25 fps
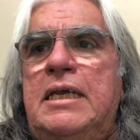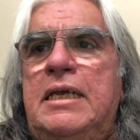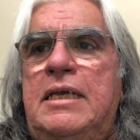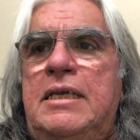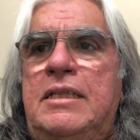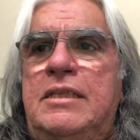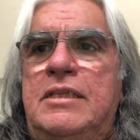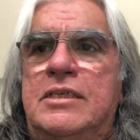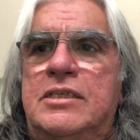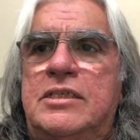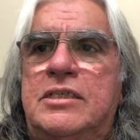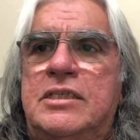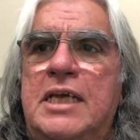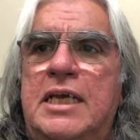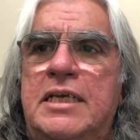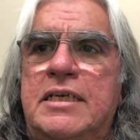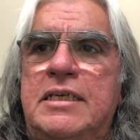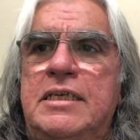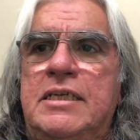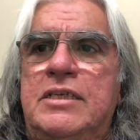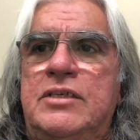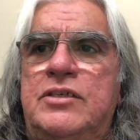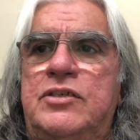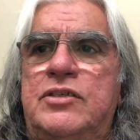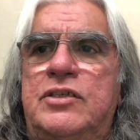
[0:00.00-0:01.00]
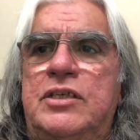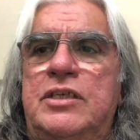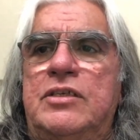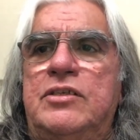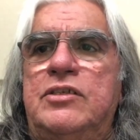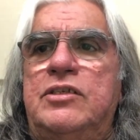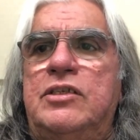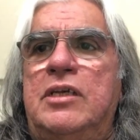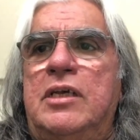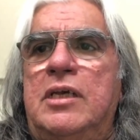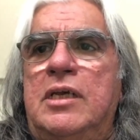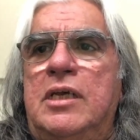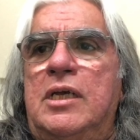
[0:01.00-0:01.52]
In the second
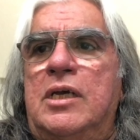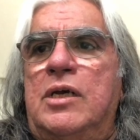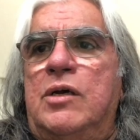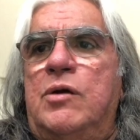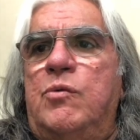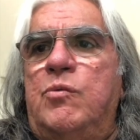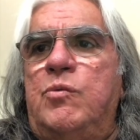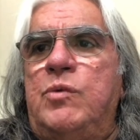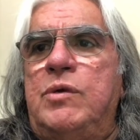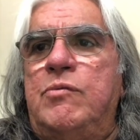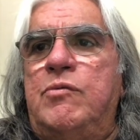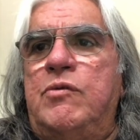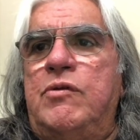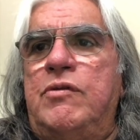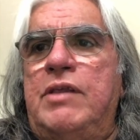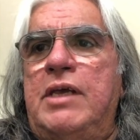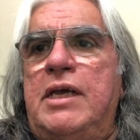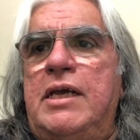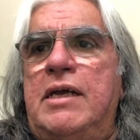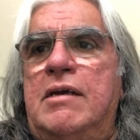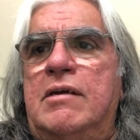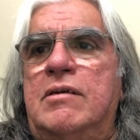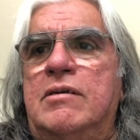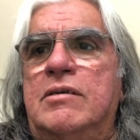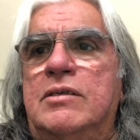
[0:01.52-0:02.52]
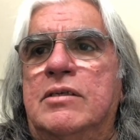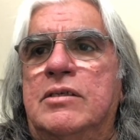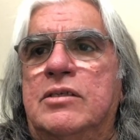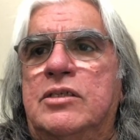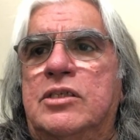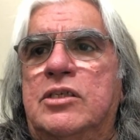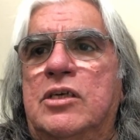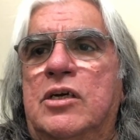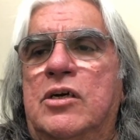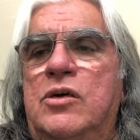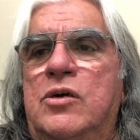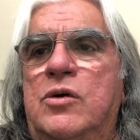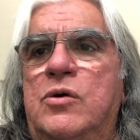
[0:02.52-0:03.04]
instance, we were there,
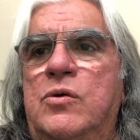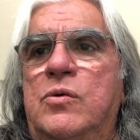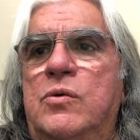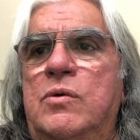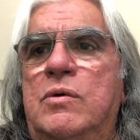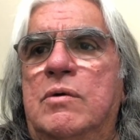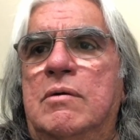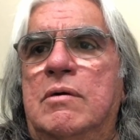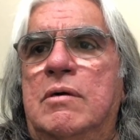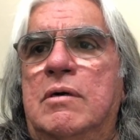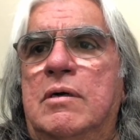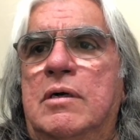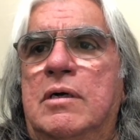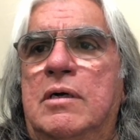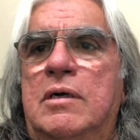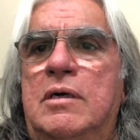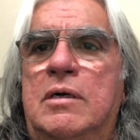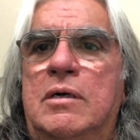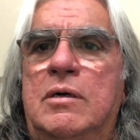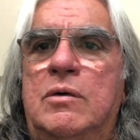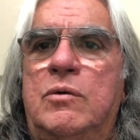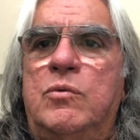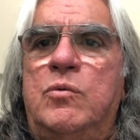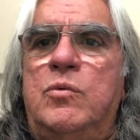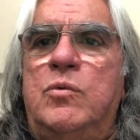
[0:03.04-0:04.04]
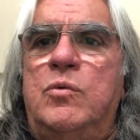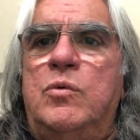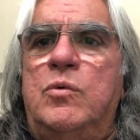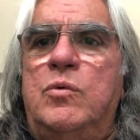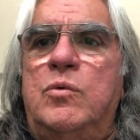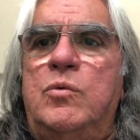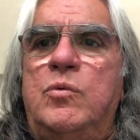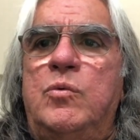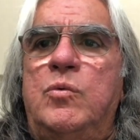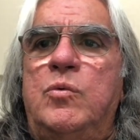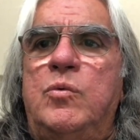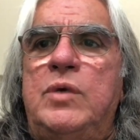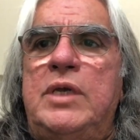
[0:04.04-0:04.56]
so
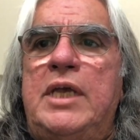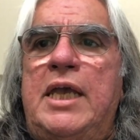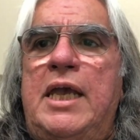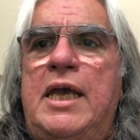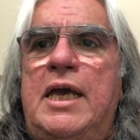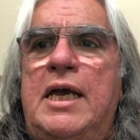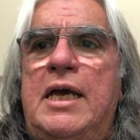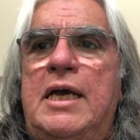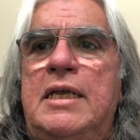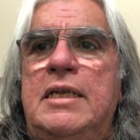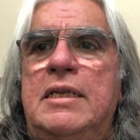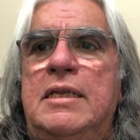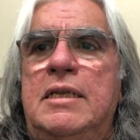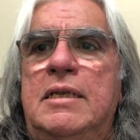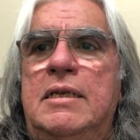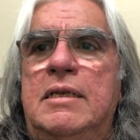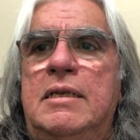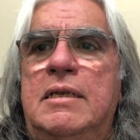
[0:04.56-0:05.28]
we were